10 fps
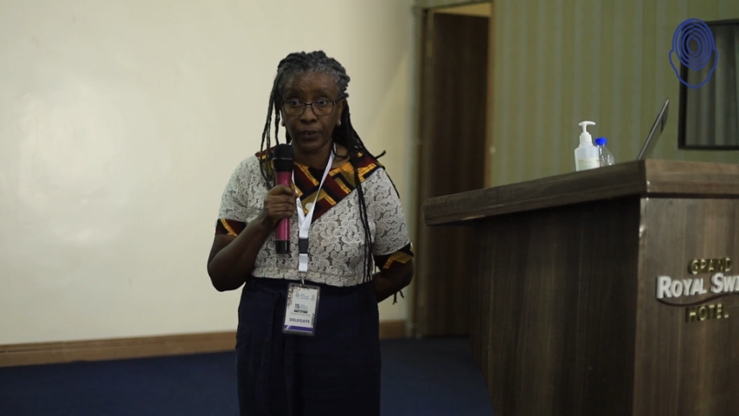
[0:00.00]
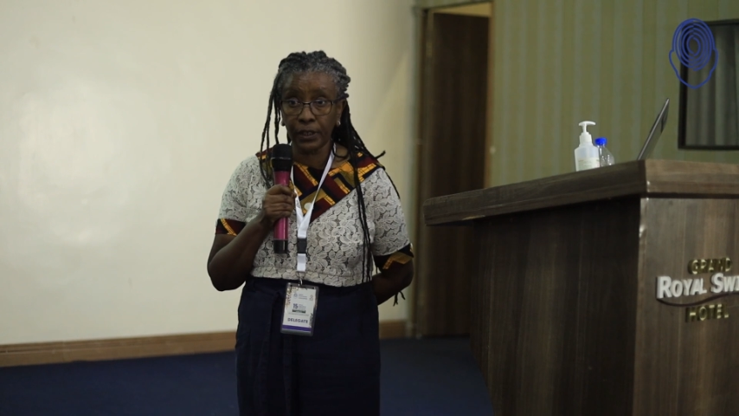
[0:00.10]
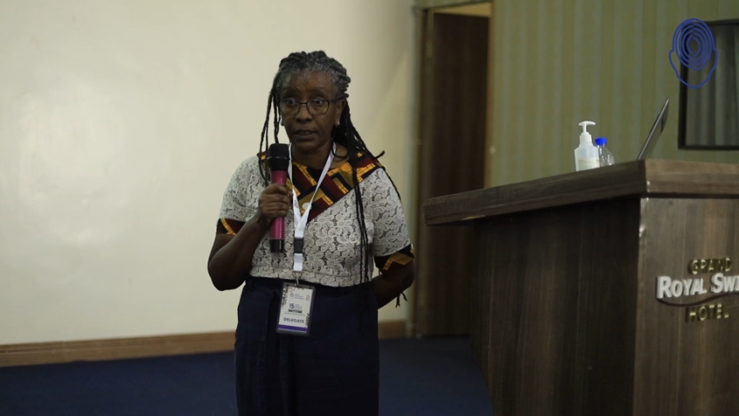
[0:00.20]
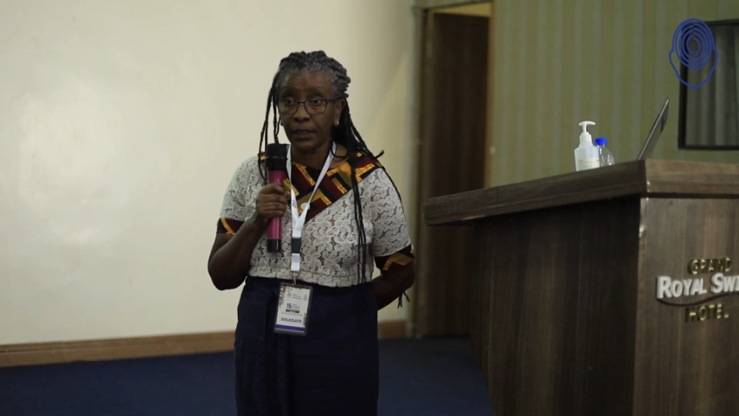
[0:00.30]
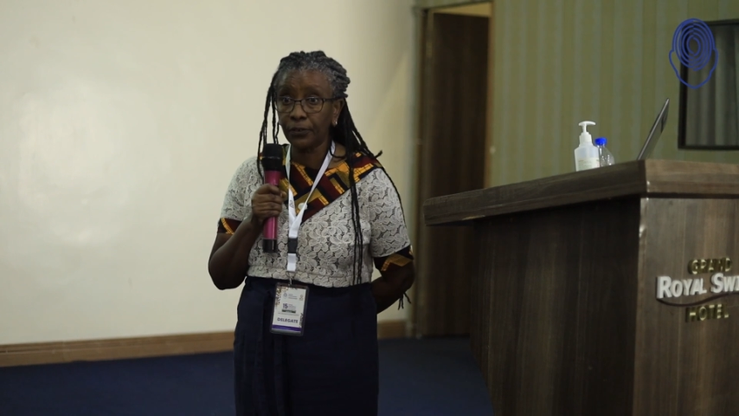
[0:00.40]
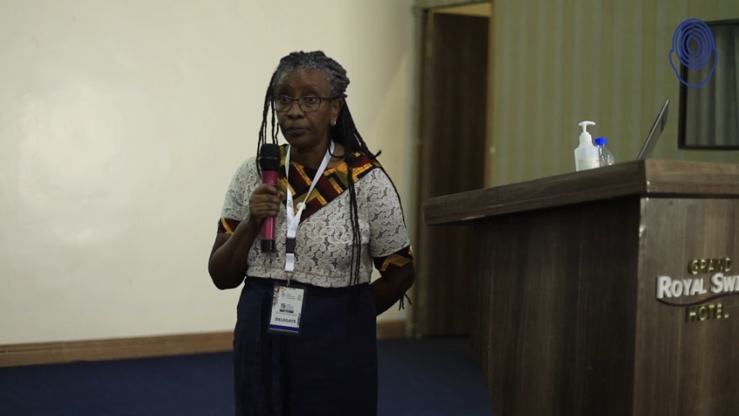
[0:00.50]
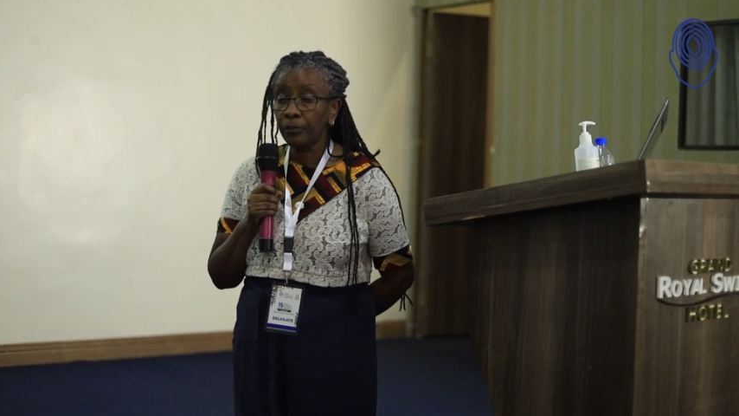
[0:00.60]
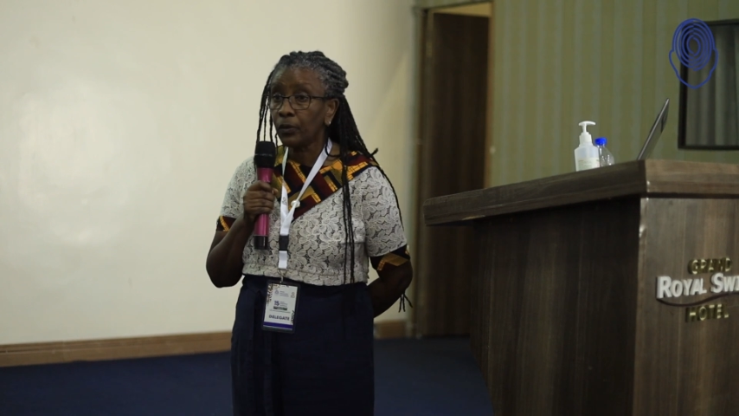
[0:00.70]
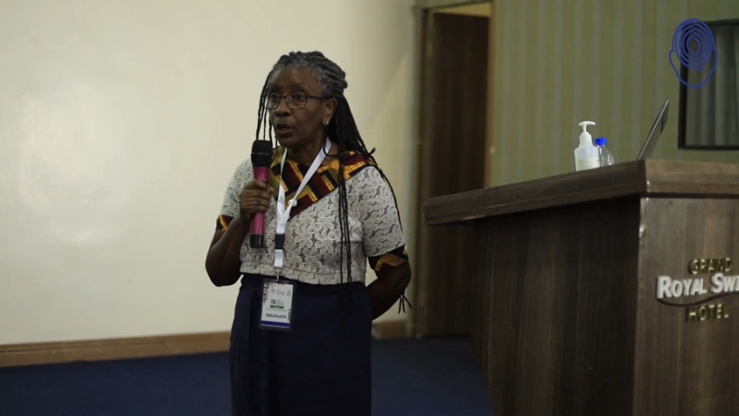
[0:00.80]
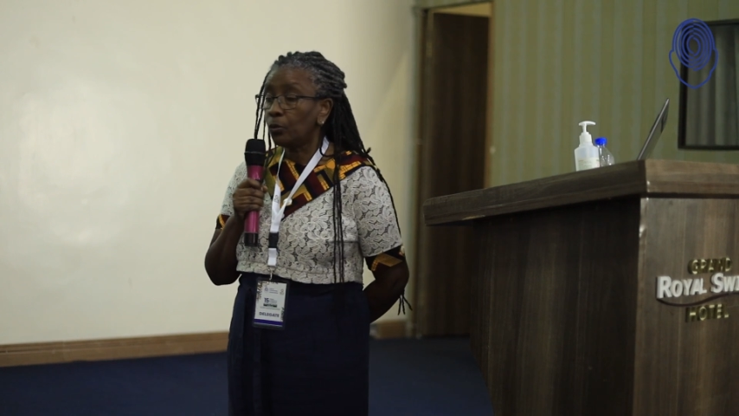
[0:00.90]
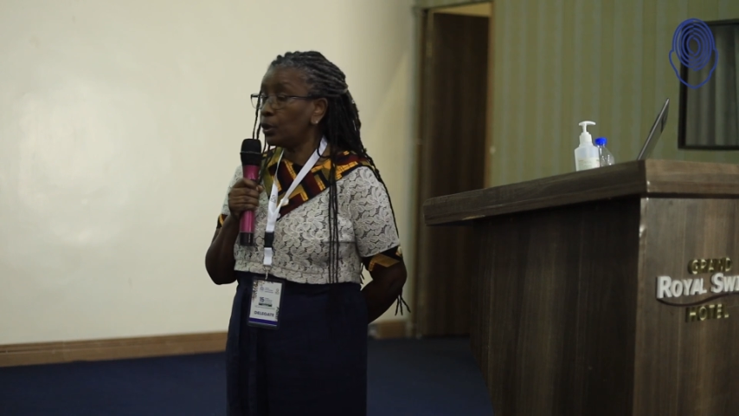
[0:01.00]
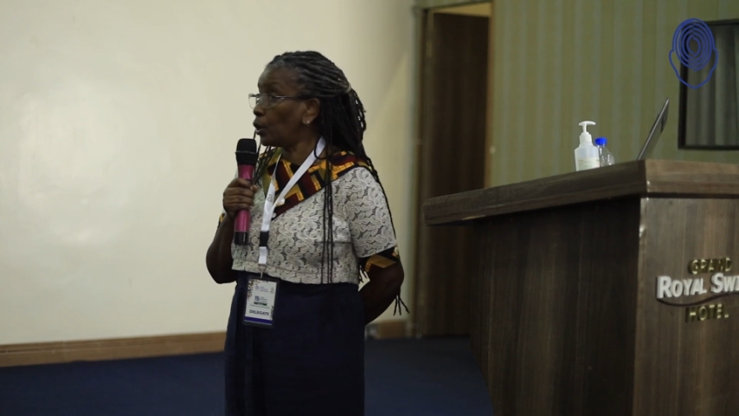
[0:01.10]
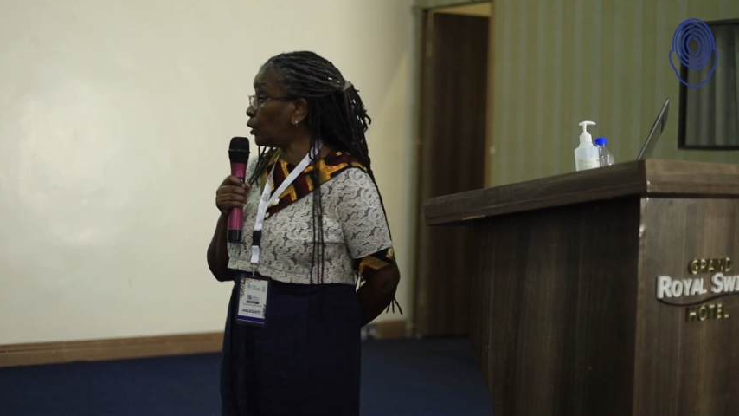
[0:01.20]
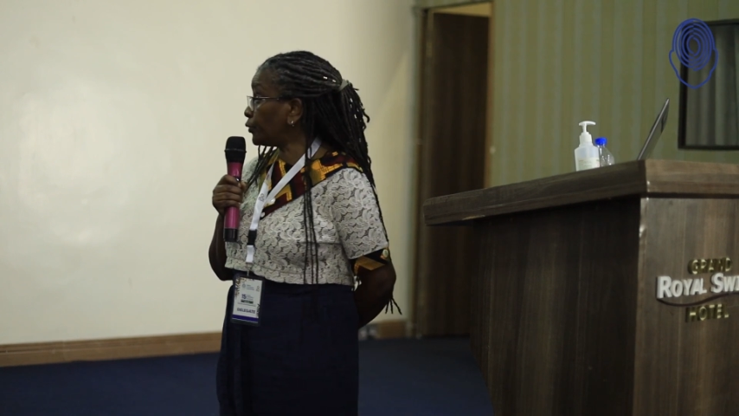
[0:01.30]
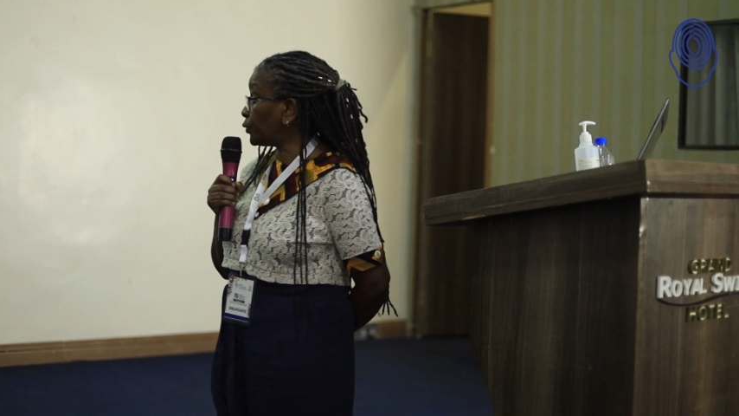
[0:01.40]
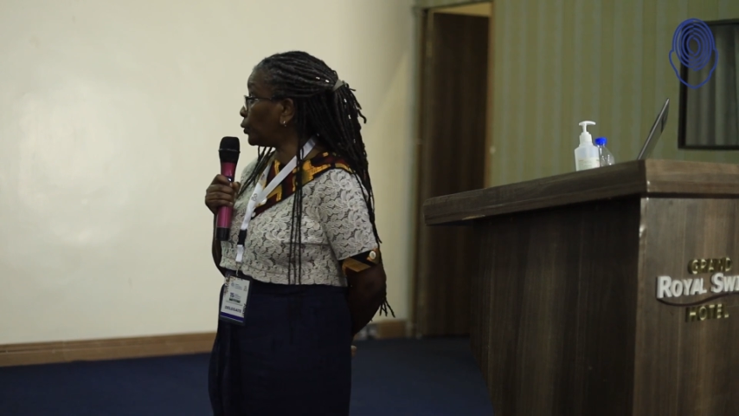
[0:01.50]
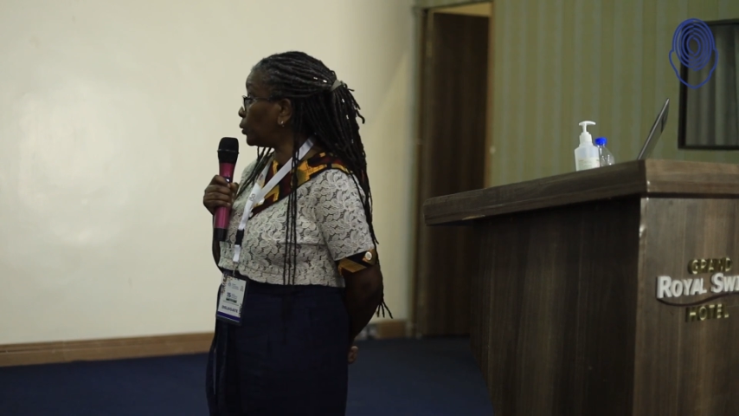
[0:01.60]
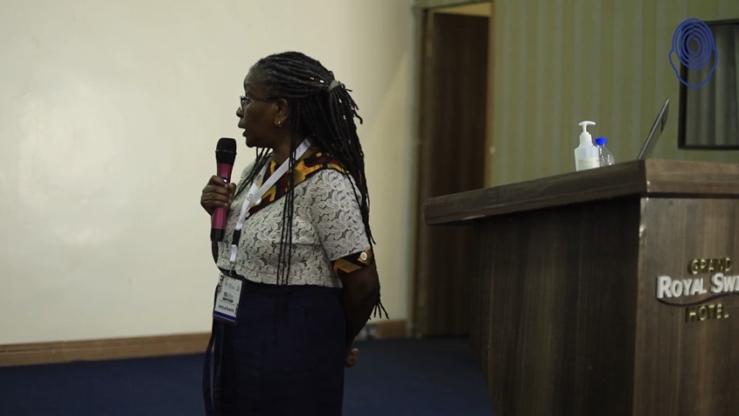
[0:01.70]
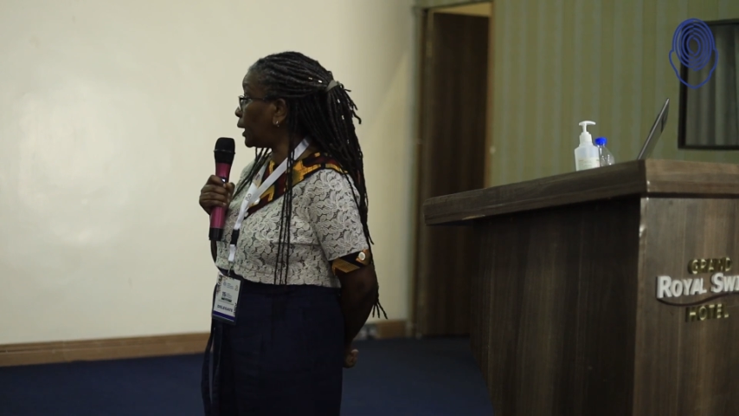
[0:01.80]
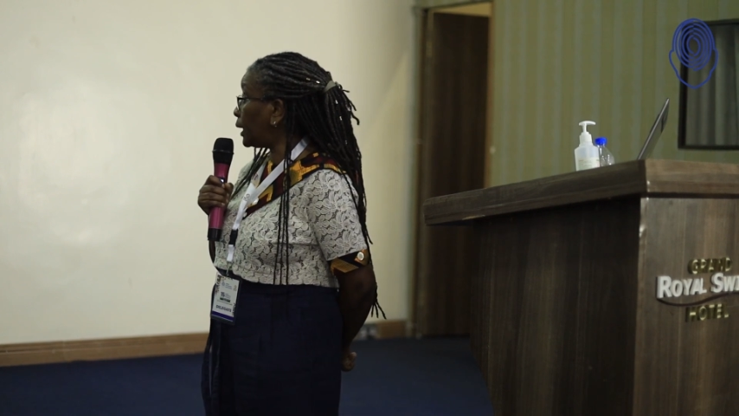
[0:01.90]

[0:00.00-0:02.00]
centers. We also